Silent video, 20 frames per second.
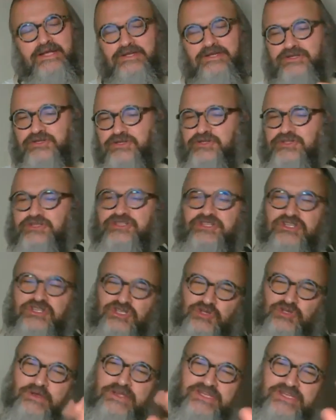we just
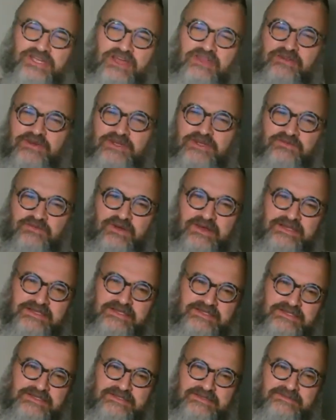enjoy each other as
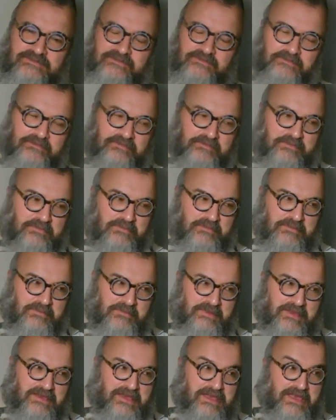friends?
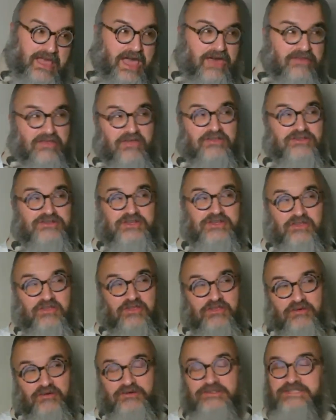And then there's a
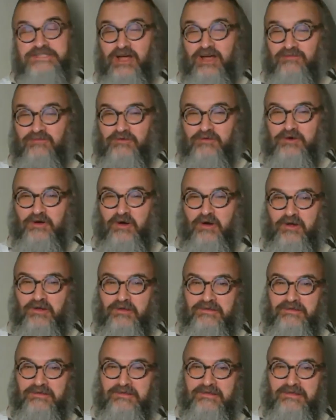third telephone
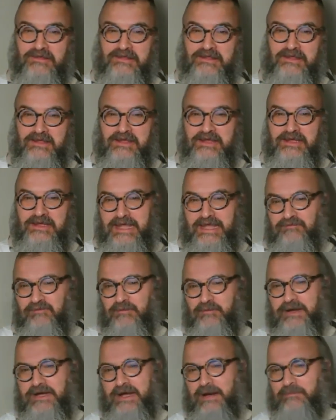call.
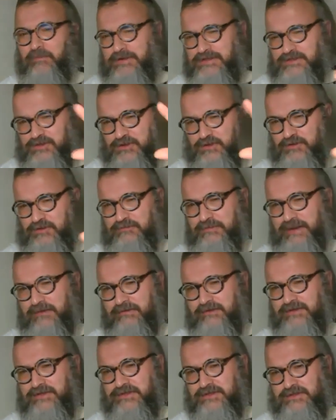Came from a couple who has a good
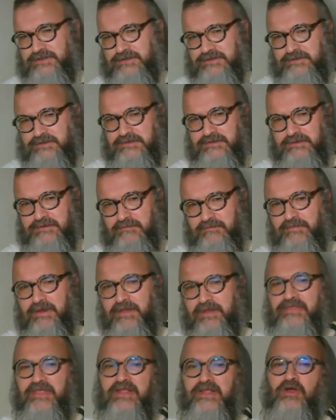marriage,
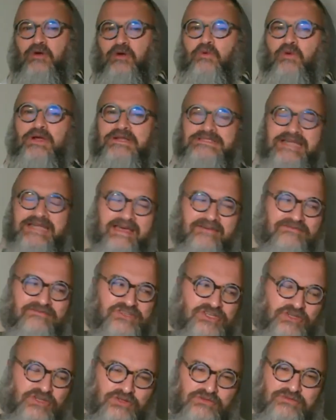but they don't want to
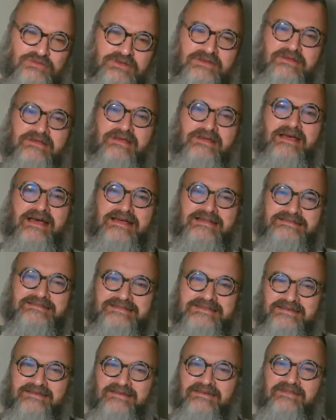have children
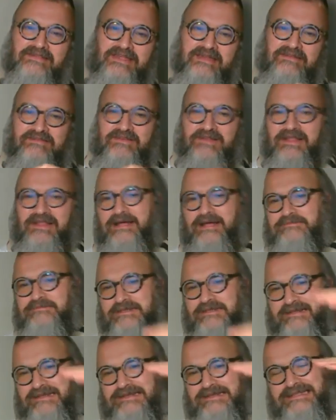until they've
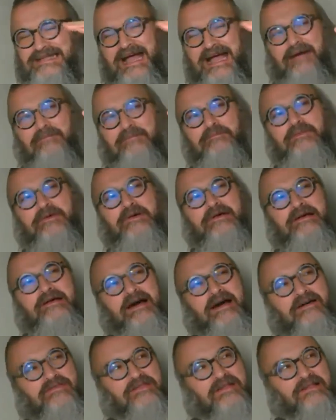climbed to the top
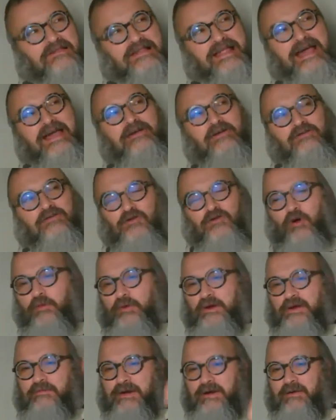of the ladder of
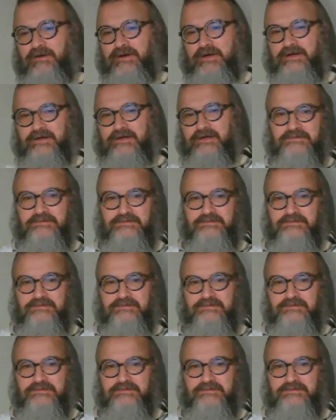corporate America,